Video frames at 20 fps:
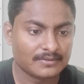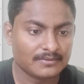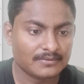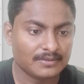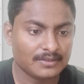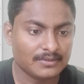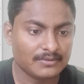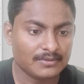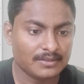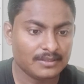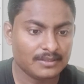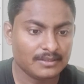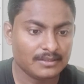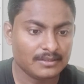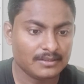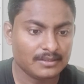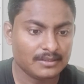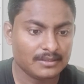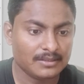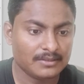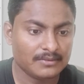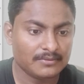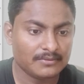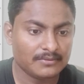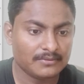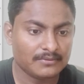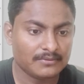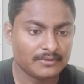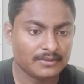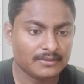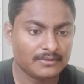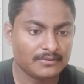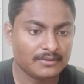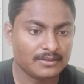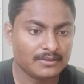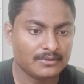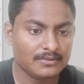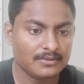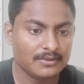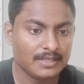Which one
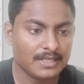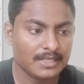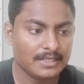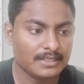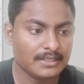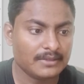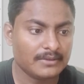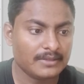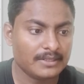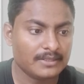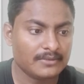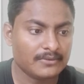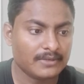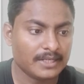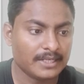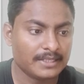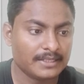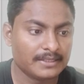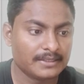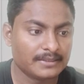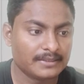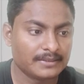do you like? You can try.